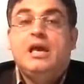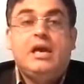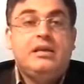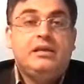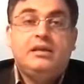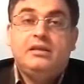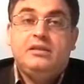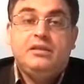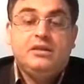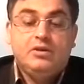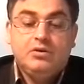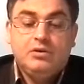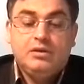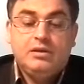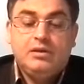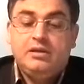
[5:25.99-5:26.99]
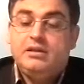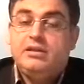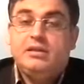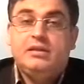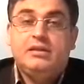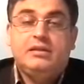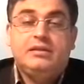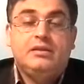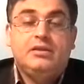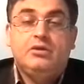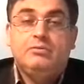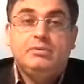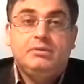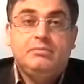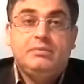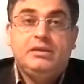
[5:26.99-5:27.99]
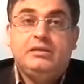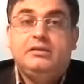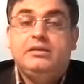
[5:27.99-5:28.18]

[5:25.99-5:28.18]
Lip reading: and anything that the human